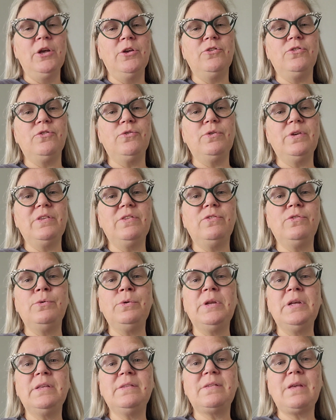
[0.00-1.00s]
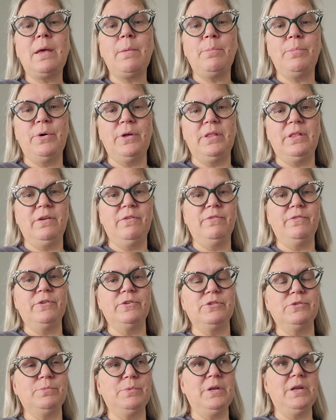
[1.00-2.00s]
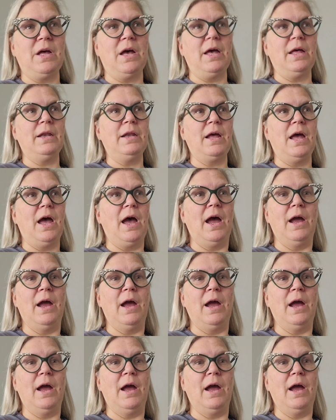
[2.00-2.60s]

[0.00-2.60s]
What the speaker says: So as soon as I put the first one on,